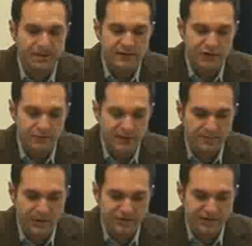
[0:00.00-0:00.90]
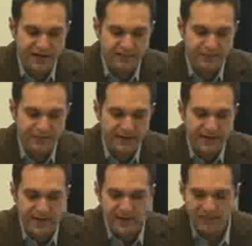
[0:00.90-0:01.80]
A little bit about the company.
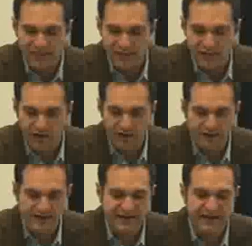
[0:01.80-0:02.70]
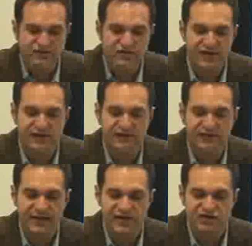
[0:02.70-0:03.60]
They are engaged in the
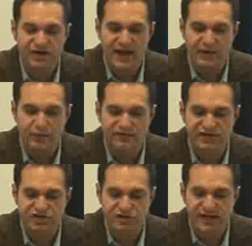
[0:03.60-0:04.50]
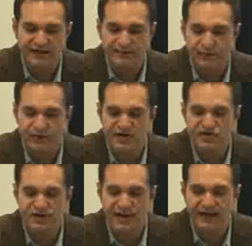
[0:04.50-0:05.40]
identification, acquisition,
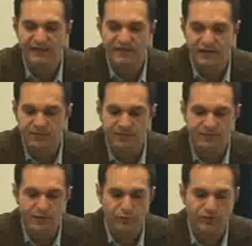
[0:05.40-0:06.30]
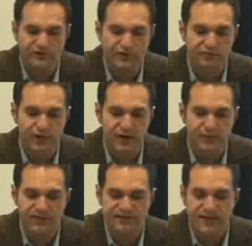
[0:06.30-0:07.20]
exploration, and development of mineral resource
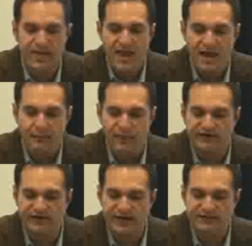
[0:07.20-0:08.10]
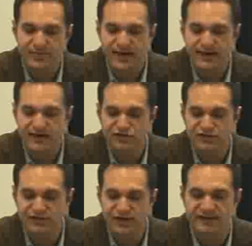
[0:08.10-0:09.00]
properties, and presently has mining
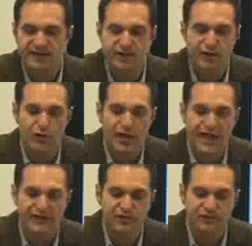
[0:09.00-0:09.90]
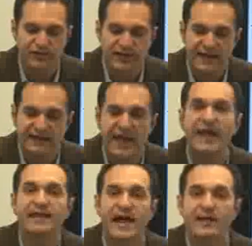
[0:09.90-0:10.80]
interests in Ontario and Newfoundland
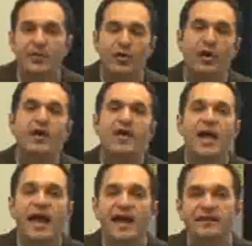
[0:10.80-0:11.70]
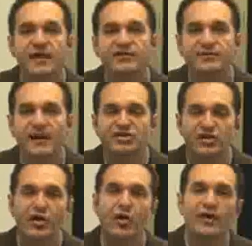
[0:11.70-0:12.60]
and Labrador. And of
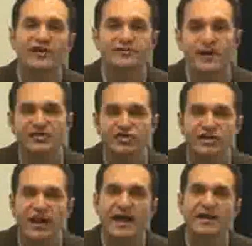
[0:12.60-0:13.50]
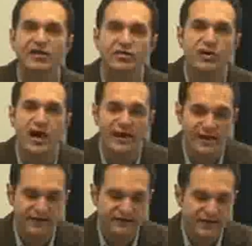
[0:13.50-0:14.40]
special note, especially to any you
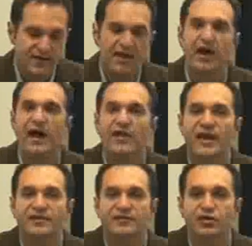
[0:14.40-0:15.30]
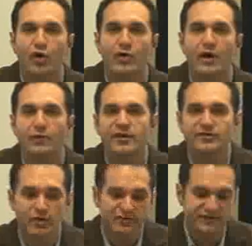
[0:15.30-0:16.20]
knotheads, that's Noront
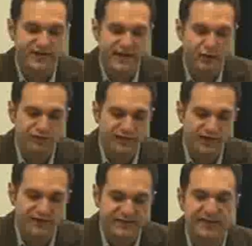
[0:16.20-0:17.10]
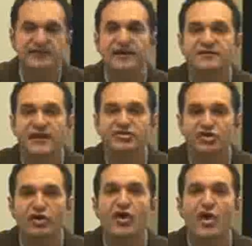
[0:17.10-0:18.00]
Resources, NOT on the TSX
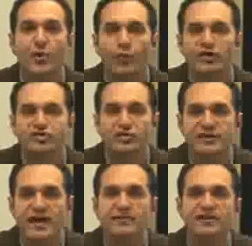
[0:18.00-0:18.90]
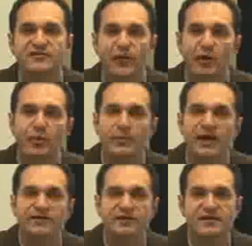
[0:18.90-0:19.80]
Venture. Richard Nemes, former
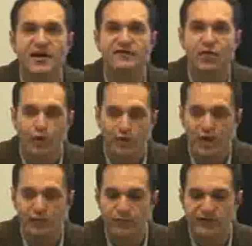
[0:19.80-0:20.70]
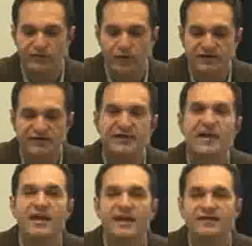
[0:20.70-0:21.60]
president of Noront Resources,
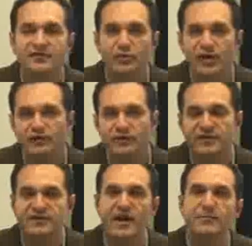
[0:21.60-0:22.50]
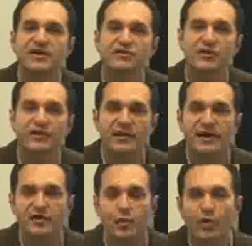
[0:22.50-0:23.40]
is the director of this company. So if you
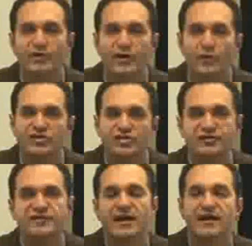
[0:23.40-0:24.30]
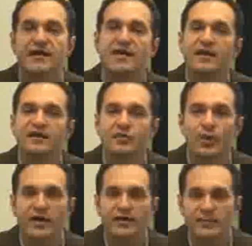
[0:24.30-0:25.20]
like the work that Richard has done, he's
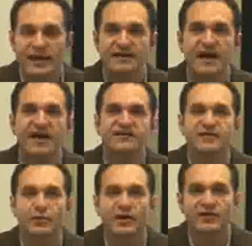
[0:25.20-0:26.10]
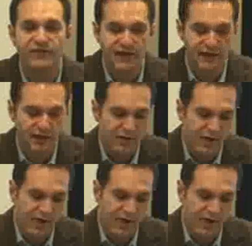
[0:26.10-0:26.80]
one of the main guys in the ring of fire.